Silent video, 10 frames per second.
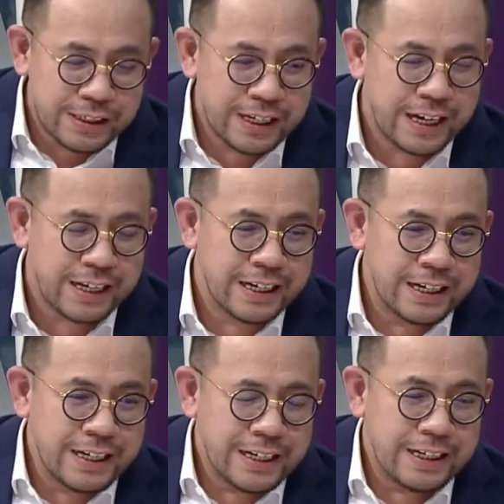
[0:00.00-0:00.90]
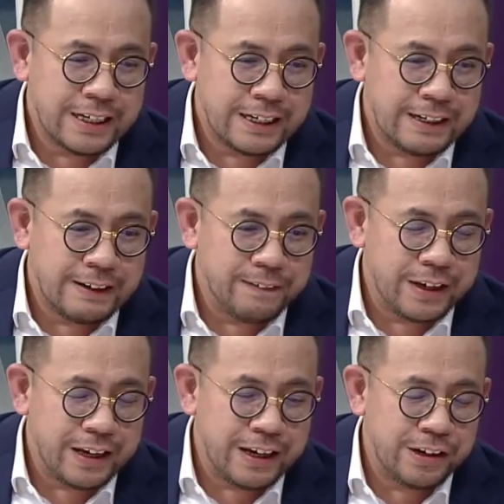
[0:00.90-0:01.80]
So I, I would say that
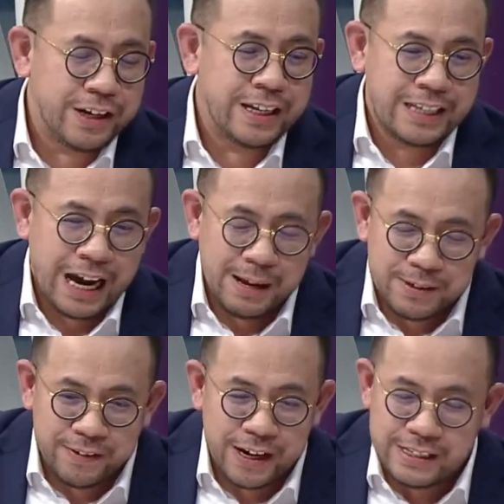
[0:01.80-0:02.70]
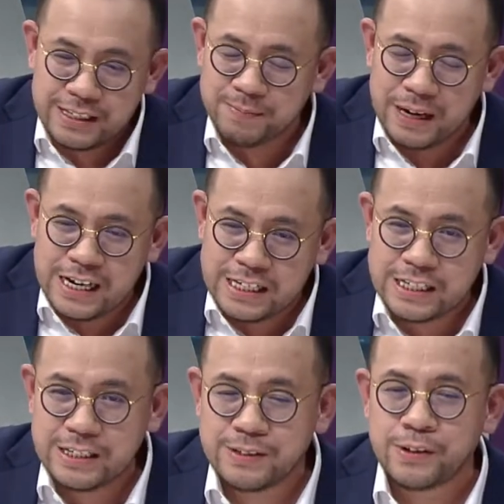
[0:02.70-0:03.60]
uh, you know in times of
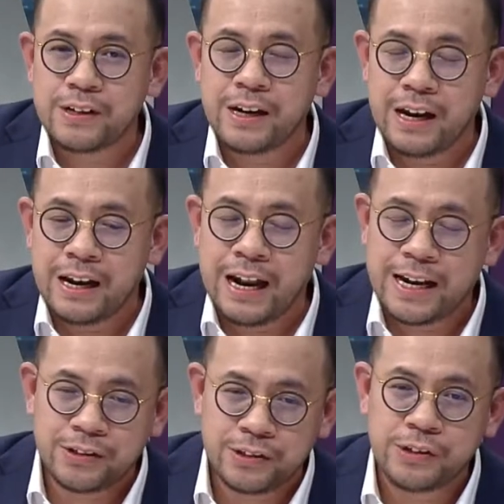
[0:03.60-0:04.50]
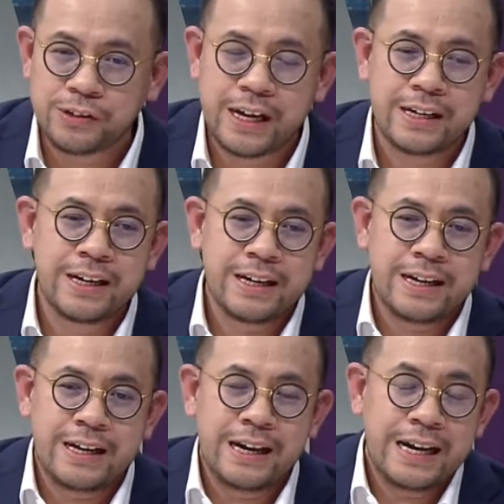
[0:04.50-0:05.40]
crisis, Malaysians would like to
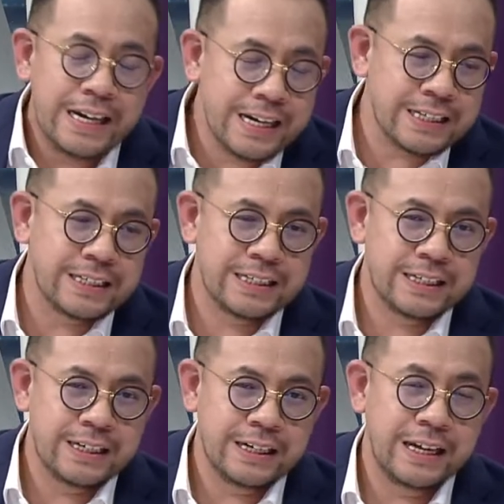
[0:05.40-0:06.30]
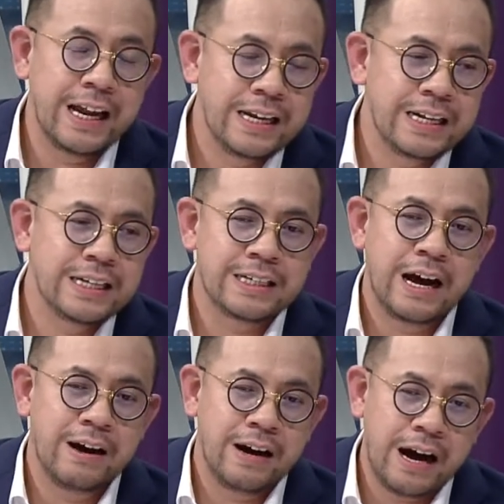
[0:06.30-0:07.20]
know that leaders,
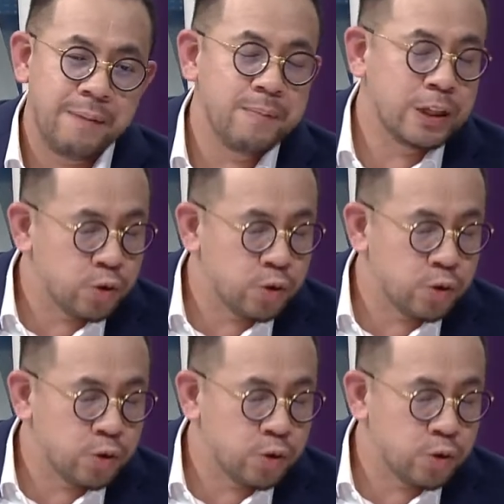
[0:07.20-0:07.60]
their leaders,